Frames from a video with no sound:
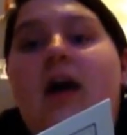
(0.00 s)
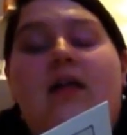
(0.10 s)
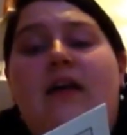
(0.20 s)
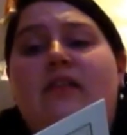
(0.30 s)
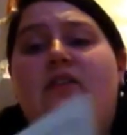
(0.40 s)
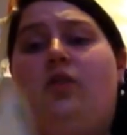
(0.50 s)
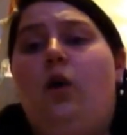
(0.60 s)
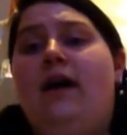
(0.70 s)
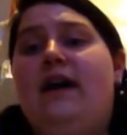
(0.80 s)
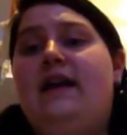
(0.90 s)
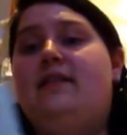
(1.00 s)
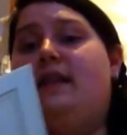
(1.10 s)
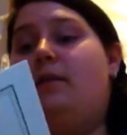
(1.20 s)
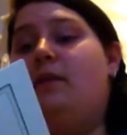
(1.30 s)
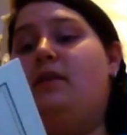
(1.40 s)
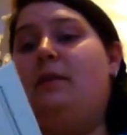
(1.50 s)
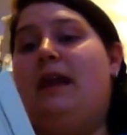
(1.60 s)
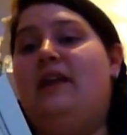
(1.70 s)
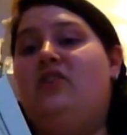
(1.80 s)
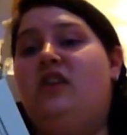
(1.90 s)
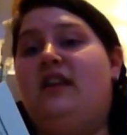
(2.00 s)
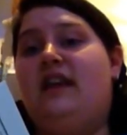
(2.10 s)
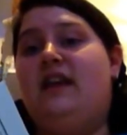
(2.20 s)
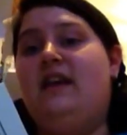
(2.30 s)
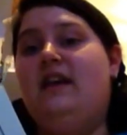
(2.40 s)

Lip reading: that's actually quite easy when you play Ginny.